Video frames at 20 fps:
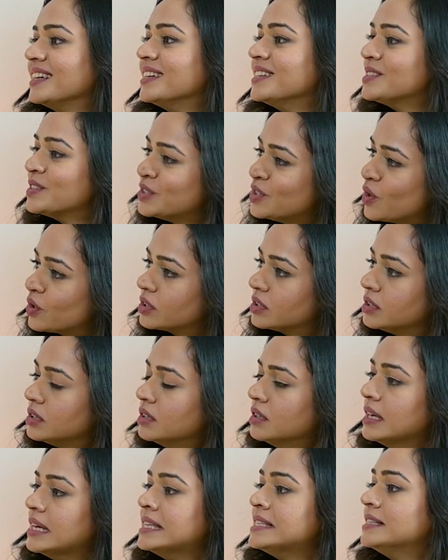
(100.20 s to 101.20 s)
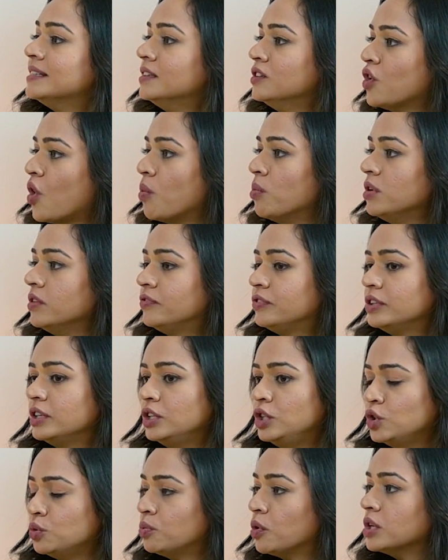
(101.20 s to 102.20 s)
So doctor, is it normal for a
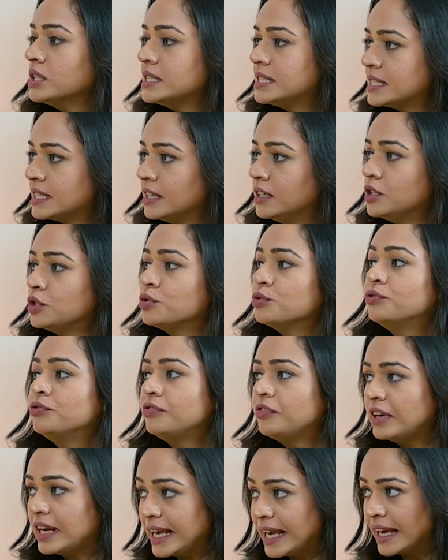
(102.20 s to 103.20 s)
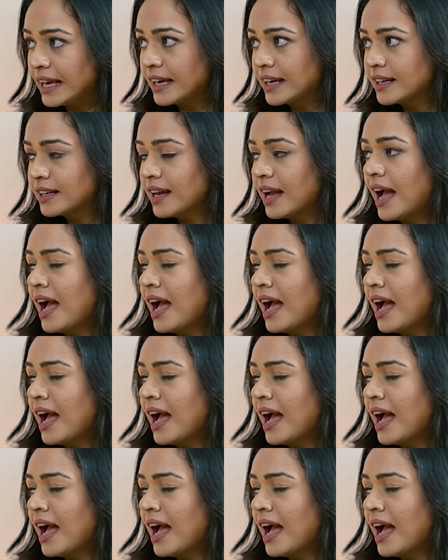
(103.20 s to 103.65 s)
newborn skin to flake?